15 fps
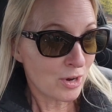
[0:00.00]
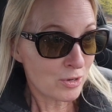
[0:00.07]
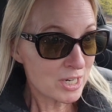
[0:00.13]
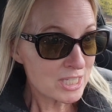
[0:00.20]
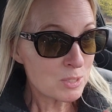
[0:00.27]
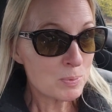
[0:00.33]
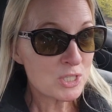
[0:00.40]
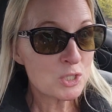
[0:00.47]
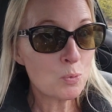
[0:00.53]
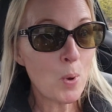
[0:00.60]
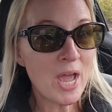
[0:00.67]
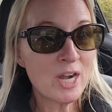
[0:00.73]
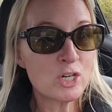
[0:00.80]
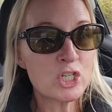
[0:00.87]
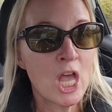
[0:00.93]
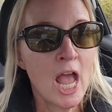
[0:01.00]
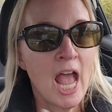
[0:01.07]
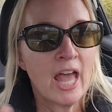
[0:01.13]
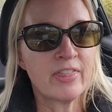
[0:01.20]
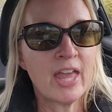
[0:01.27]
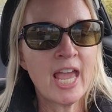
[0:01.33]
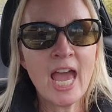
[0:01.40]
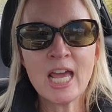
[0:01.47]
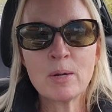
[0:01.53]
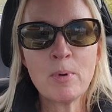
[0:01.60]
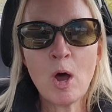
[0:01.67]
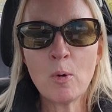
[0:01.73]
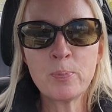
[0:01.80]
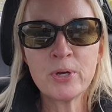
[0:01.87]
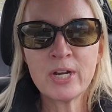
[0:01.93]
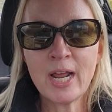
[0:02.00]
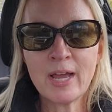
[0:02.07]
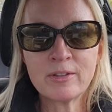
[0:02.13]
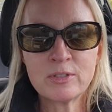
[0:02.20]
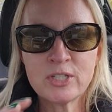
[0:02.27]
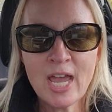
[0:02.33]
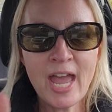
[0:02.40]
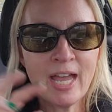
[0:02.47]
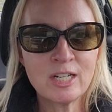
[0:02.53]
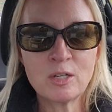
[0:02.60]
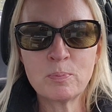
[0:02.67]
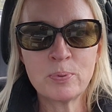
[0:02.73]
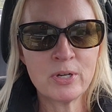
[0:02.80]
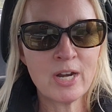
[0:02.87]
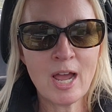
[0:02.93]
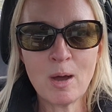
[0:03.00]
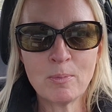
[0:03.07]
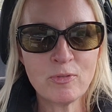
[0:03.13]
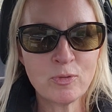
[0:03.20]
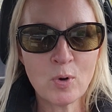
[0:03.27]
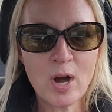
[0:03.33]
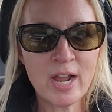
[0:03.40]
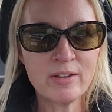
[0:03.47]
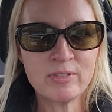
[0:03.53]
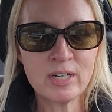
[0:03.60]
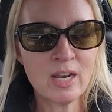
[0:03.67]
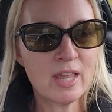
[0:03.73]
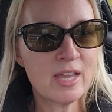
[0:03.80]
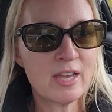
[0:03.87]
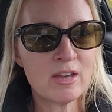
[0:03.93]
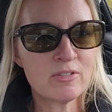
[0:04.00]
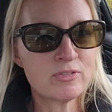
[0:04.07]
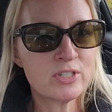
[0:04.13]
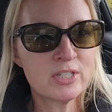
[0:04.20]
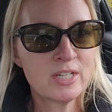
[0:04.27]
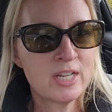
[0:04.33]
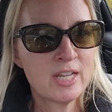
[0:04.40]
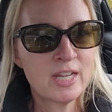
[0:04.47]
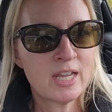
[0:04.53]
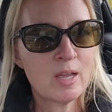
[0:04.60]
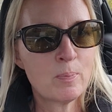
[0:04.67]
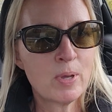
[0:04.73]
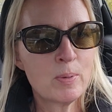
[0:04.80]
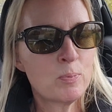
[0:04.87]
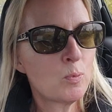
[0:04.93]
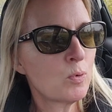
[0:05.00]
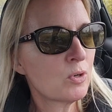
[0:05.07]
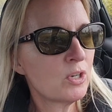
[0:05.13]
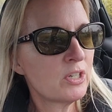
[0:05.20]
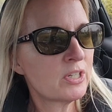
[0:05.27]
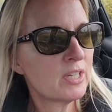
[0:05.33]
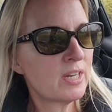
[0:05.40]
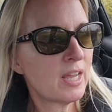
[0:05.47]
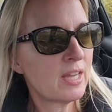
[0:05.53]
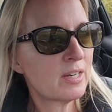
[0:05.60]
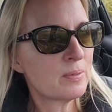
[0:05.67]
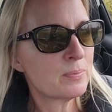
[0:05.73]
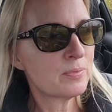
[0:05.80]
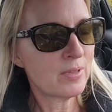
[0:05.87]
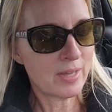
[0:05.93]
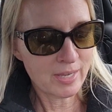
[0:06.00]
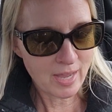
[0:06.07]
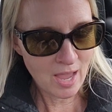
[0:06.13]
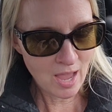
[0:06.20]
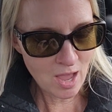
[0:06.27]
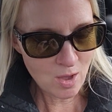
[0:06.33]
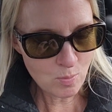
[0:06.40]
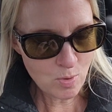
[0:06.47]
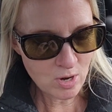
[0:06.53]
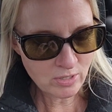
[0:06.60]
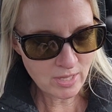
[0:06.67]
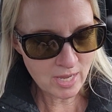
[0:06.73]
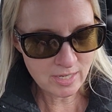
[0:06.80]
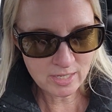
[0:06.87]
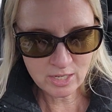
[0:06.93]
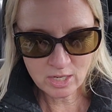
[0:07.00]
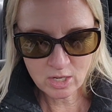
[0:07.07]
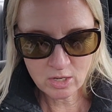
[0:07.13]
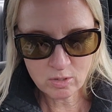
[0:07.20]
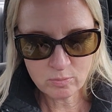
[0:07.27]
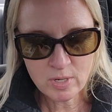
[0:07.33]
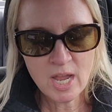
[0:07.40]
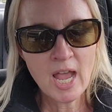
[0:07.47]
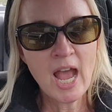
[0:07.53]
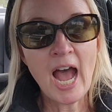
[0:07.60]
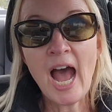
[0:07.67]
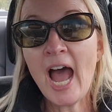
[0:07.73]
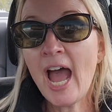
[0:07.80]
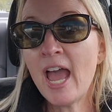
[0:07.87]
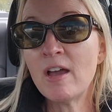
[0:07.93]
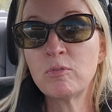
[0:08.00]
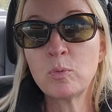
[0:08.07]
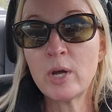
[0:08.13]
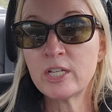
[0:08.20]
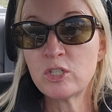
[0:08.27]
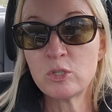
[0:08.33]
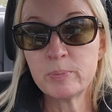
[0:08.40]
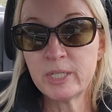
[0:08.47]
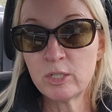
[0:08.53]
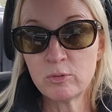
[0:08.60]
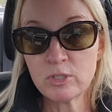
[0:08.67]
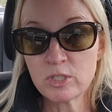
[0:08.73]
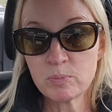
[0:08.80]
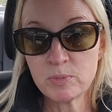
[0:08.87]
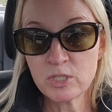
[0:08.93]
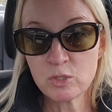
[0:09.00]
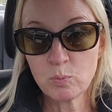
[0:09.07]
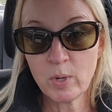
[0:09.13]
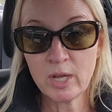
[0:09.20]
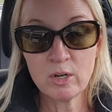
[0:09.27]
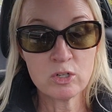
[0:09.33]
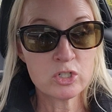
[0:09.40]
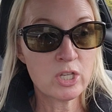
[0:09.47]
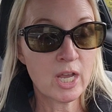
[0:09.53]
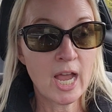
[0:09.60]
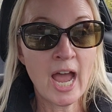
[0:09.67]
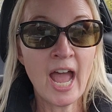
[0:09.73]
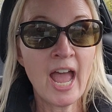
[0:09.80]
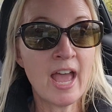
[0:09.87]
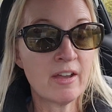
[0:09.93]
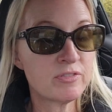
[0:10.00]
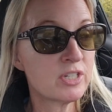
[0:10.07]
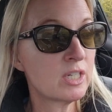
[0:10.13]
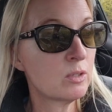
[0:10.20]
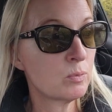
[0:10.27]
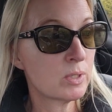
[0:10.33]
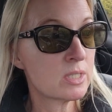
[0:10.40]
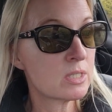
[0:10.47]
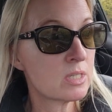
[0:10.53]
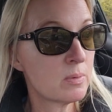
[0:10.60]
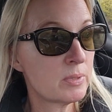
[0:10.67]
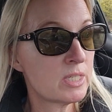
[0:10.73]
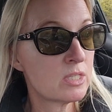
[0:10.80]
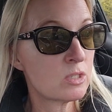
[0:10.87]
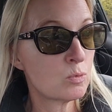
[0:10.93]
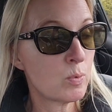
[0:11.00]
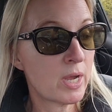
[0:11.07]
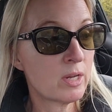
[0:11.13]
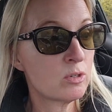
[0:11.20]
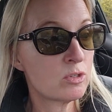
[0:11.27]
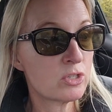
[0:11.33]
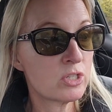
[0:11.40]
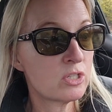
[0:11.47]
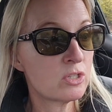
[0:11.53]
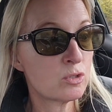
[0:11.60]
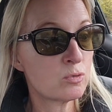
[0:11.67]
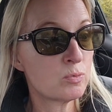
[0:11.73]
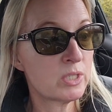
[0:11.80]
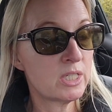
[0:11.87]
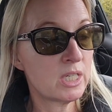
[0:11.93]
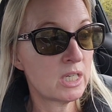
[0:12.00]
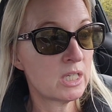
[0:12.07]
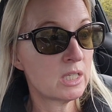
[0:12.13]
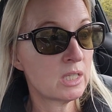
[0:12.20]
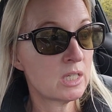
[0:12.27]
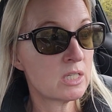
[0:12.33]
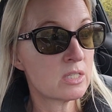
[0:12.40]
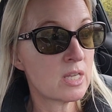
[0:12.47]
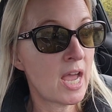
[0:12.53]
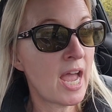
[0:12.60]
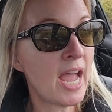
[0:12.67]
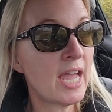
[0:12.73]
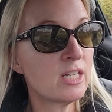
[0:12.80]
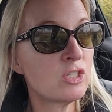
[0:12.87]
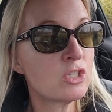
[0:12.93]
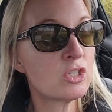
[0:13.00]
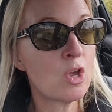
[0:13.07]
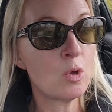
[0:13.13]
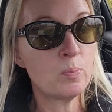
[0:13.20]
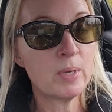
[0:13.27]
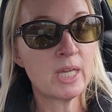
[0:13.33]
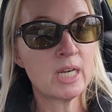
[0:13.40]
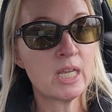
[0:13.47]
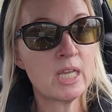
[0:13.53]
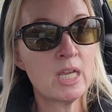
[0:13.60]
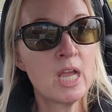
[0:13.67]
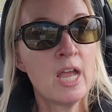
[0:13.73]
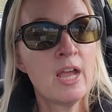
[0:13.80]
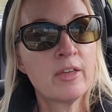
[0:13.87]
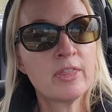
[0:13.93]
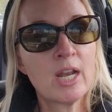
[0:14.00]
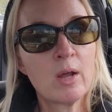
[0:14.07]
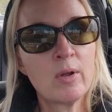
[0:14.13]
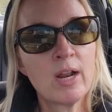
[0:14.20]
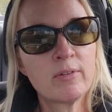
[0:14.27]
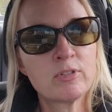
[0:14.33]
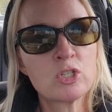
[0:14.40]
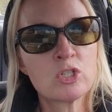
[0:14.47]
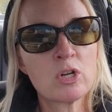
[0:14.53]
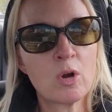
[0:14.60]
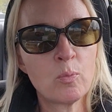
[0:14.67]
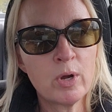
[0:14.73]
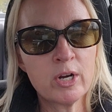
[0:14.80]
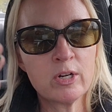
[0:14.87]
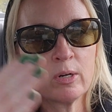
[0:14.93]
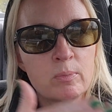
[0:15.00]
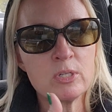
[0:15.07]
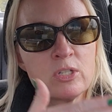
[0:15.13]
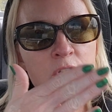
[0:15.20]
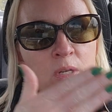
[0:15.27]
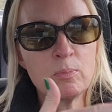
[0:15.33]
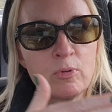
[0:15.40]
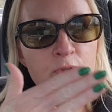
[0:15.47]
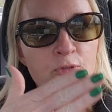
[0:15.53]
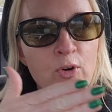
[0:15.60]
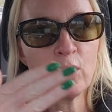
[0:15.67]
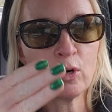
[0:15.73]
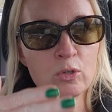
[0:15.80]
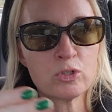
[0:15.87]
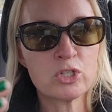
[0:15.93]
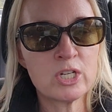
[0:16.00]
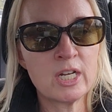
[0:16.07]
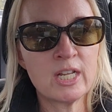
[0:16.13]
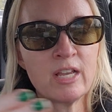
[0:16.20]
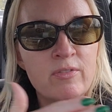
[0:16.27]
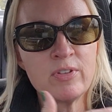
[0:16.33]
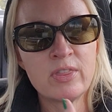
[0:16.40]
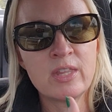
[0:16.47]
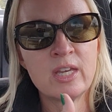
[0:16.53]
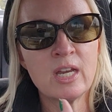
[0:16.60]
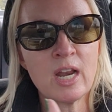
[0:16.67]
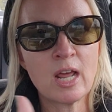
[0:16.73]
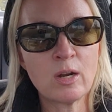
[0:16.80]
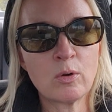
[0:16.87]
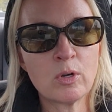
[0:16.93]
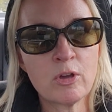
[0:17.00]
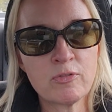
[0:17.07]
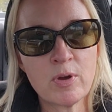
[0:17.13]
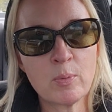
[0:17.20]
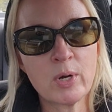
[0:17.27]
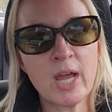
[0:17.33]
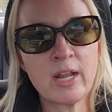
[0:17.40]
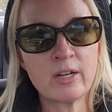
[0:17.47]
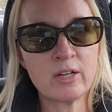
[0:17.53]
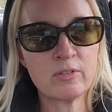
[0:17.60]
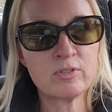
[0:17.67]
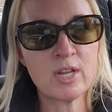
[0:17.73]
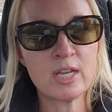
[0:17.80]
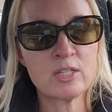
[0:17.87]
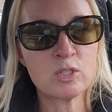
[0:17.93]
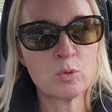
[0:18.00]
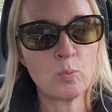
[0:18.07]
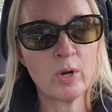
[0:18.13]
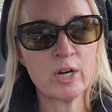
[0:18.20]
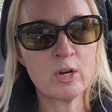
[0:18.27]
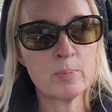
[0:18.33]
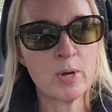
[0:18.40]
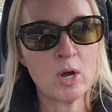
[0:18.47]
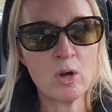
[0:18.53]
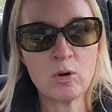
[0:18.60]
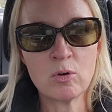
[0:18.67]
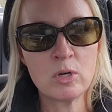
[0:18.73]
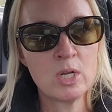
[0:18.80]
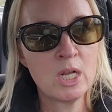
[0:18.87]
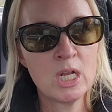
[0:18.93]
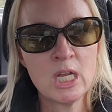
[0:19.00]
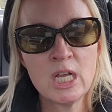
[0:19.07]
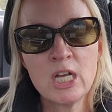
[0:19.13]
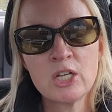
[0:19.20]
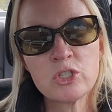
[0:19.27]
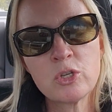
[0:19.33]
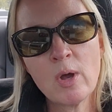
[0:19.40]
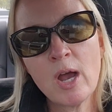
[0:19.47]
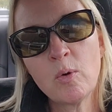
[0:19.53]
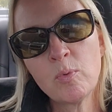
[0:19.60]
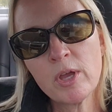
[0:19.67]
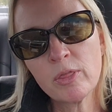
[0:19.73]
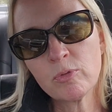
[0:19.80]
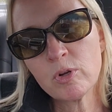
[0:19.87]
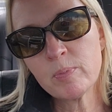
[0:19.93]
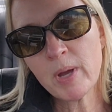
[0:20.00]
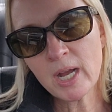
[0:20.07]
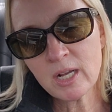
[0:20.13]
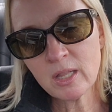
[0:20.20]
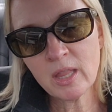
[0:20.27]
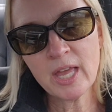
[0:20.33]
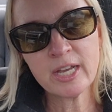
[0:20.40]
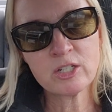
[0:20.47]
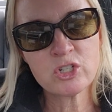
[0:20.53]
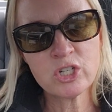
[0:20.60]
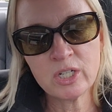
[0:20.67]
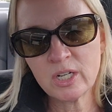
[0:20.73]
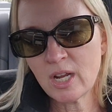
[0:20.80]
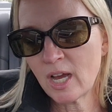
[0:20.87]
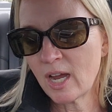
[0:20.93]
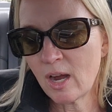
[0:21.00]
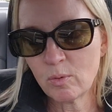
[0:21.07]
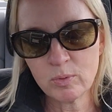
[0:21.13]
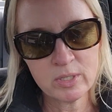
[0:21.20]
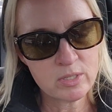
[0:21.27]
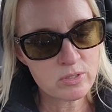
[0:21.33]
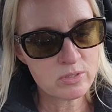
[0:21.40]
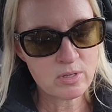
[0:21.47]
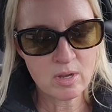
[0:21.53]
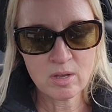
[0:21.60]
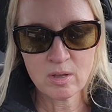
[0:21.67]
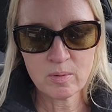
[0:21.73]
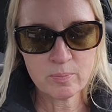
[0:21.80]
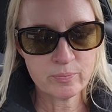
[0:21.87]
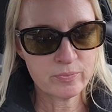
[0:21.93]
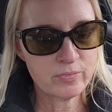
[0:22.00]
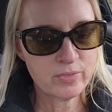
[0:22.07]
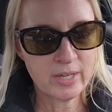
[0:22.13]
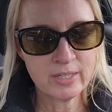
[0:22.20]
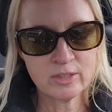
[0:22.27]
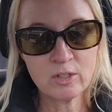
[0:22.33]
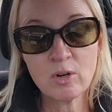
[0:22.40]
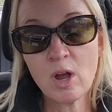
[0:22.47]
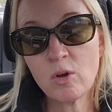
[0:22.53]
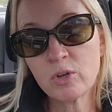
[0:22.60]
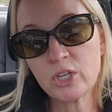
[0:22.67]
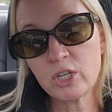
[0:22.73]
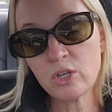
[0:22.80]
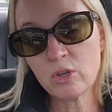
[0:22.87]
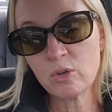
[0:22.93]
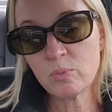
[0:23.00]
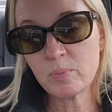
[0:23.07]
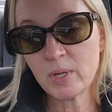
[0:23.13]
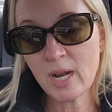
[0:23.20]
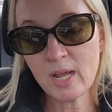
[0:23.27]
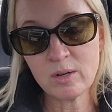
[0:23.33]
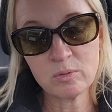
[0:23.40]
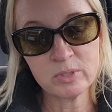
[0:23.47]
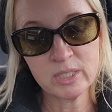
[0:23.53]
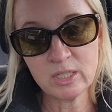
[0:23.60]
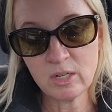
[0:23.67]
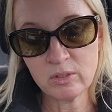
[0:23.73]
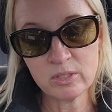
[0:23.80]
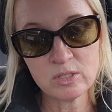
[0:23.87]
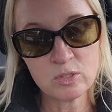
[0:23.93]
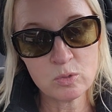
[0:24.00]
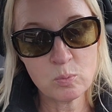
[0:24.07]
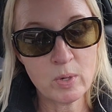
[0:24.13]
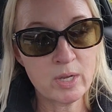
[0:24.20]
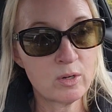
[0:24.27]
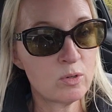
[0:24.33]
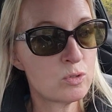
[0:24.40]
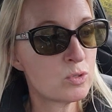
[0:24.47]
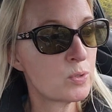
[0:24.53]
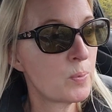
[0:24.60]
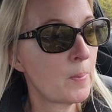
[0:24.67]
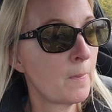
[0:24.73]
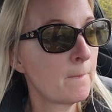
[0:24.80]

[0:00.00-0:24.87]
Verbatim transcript: Christmas sweaters! They had them all put out, tagged and put out before I even left. And people were looking at them like, oh, aren't they cute? I have way too many Christmas sweaters. Like, I have to get rid of some of these sweaters. This is ridiculous. I had so many that I'd have to start wearing them December 1st. And even then, I don't know if I would have had enough days to wear them all. So I went through my collection and I got rid of some. Like they're all cute, but I don't need all these sweaters.